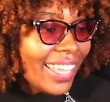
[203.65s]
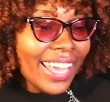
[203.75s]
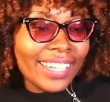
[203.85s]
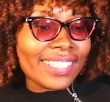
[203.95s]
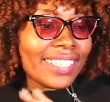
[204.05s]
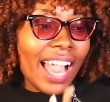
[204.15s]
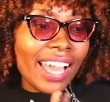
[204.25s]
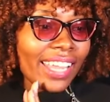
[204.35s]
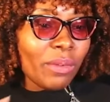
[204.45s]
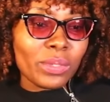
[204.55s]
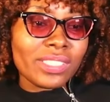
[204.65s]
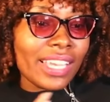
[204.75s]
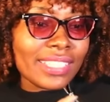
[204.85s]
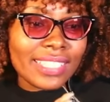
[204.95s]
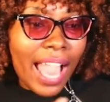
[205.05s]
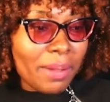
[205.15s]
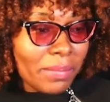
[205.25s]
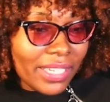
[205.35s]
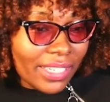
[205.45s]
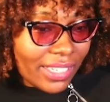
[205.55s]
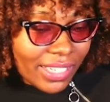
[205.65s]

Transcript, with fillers: That is not that was that's not me.